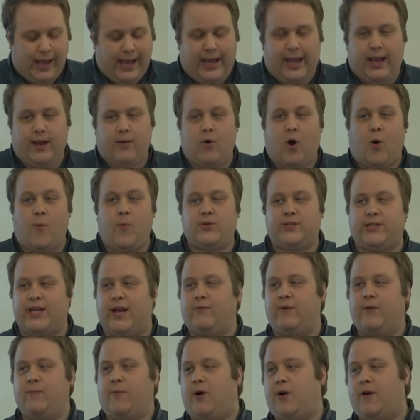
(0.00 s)
In almost
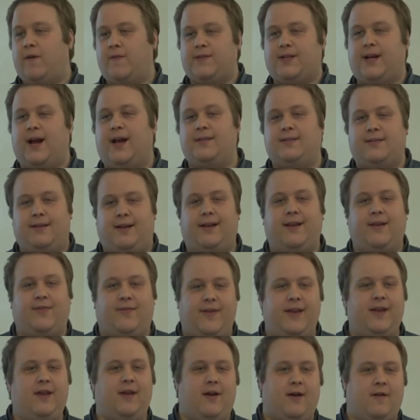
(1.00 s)
every part of science that I can
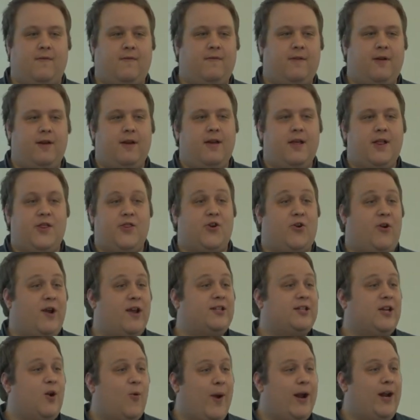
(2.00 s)
think of, there
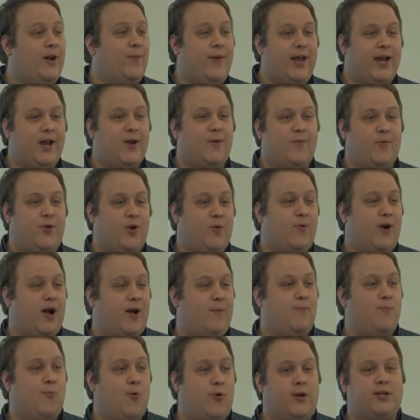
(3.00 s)
is a way to make your, your
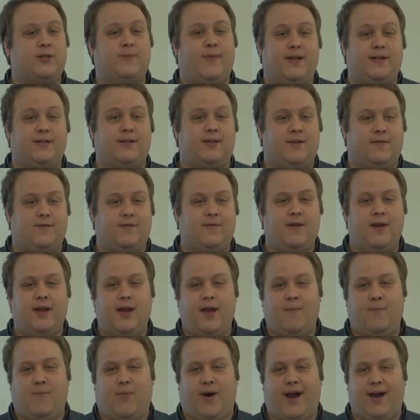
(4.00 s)
problem more expensive
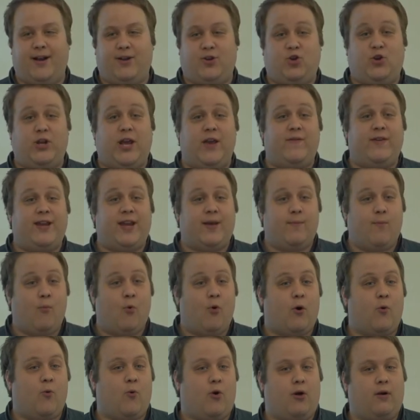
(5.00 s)
by giving it
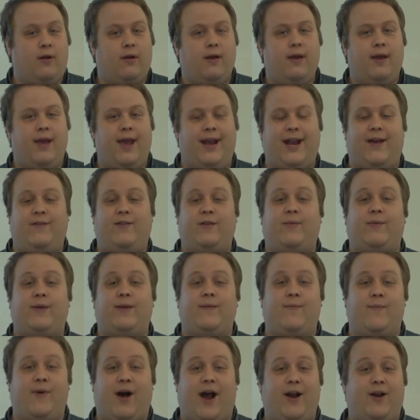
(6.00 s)
more work and having
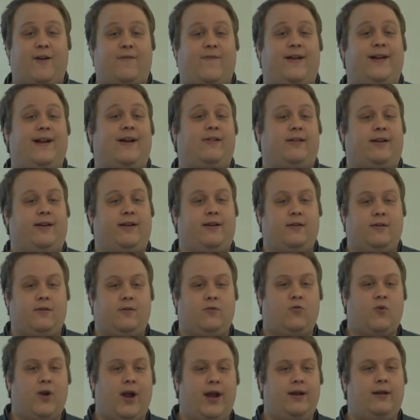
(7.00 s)
it be higher fidelity,
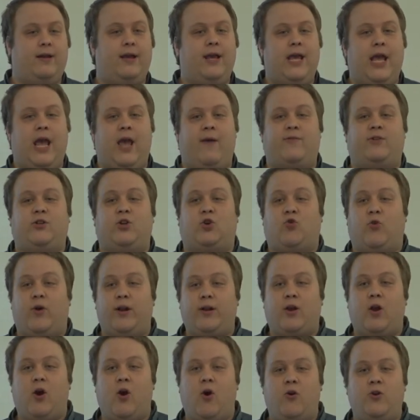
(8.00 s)
right? If it's a
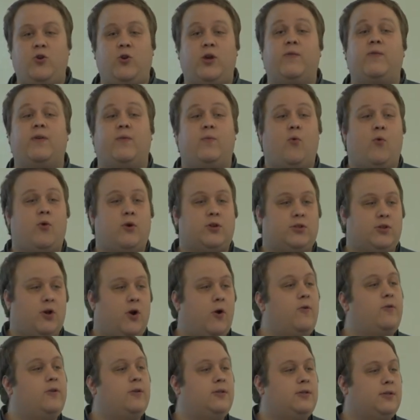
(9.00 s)
grid code, you give it more
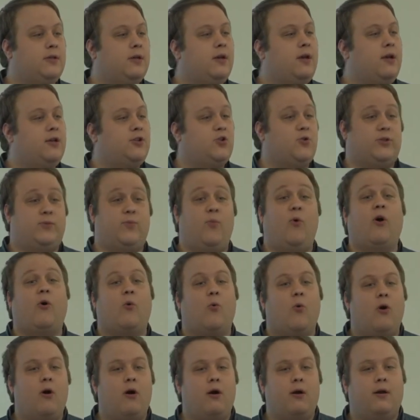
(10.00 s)
zones. So it's more
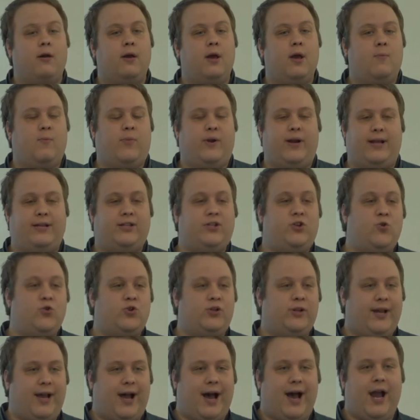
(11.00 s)
work, but it's
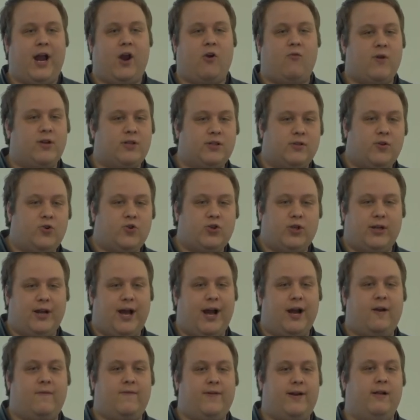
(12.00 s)
usually a higher resolution,
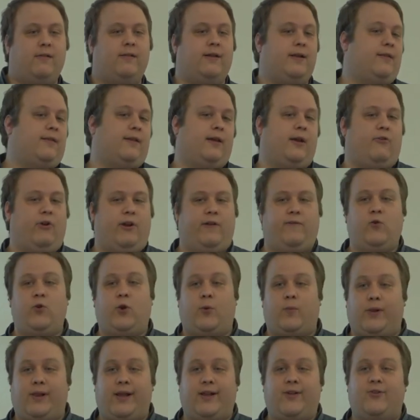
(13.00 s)
higher fidelity thing, right? If you're
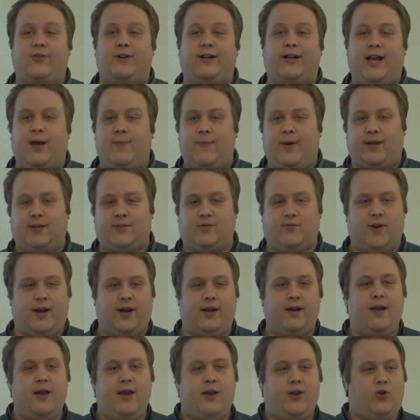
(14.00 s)
doing molecular dynamics,
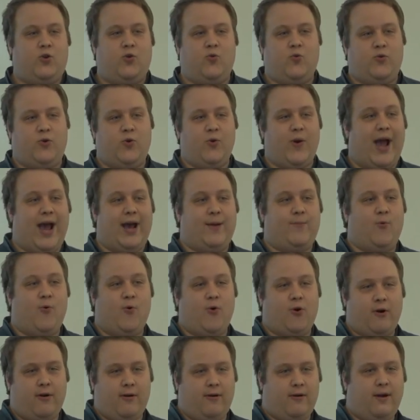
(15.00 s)
right, you, you add
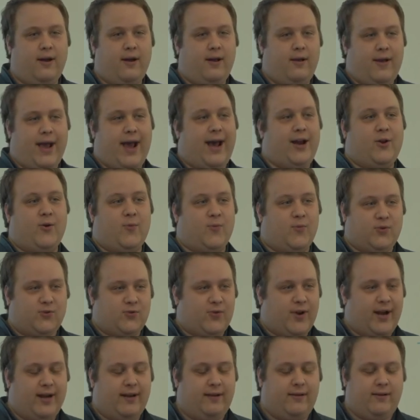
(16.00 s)
more atoms,
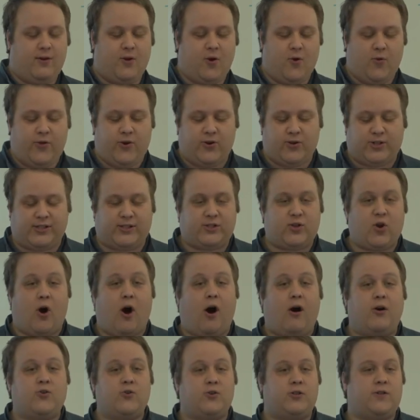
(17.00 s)
right? You know, there's
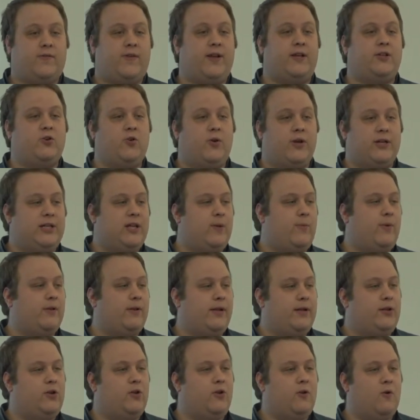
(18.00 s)
all sorts of things you can
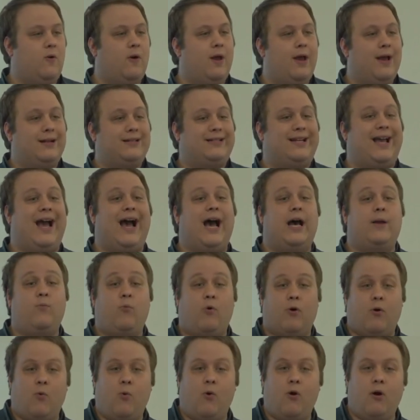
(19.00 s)
typically do to add
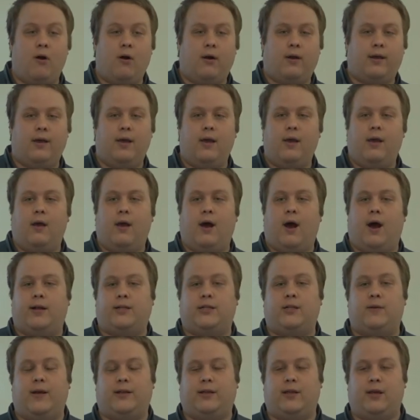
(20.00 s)
more work uh,
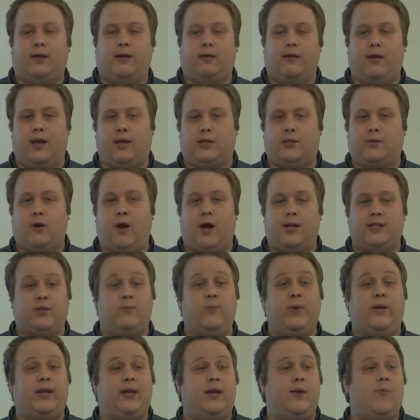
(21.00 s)
to, at the cost of
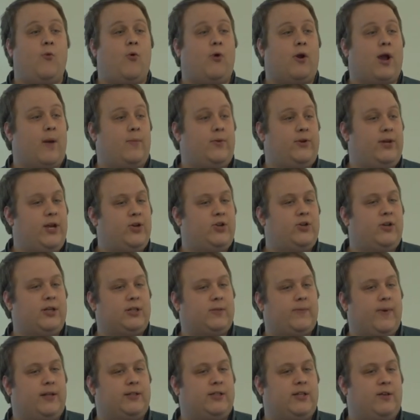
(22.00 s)
making it more computation
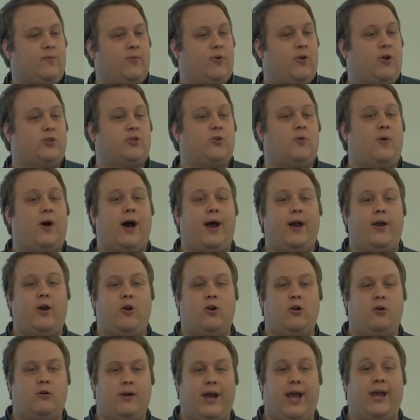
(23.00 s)
expensive, but also
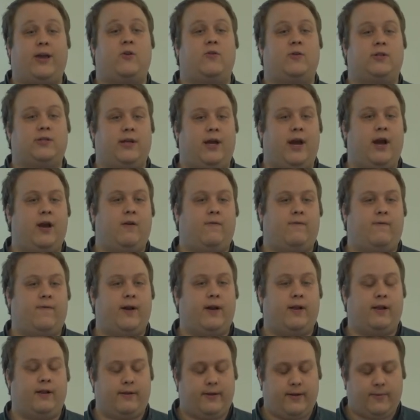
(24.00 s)
higher accuracy, higher
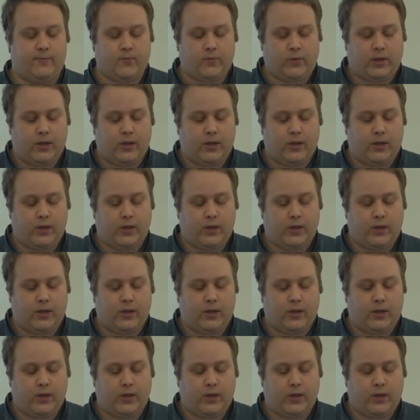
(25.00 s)
fidelity.